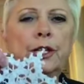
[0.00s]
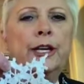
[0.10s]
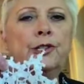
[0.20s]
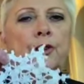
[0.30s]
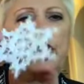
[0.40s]

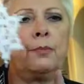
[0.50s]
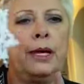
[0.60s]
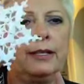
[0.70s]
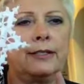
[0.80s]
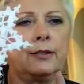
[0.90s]
Last year I
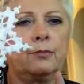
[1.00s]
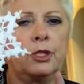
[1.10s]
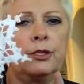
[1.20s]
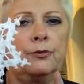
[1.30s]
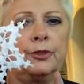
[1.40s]
made some
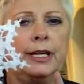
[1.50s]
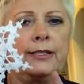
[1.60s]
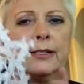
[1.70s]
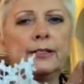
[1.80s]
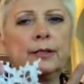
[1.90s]

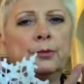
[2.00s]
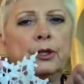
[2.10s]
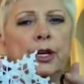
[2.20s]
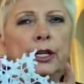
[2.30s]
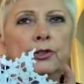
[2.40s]
snowflakes and some
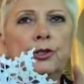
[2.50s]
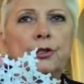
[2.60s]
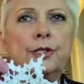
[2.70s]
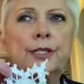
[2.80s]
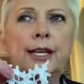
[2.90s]
little
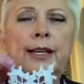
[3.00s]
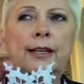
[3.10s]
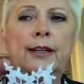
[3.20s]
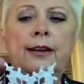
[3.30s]
angels and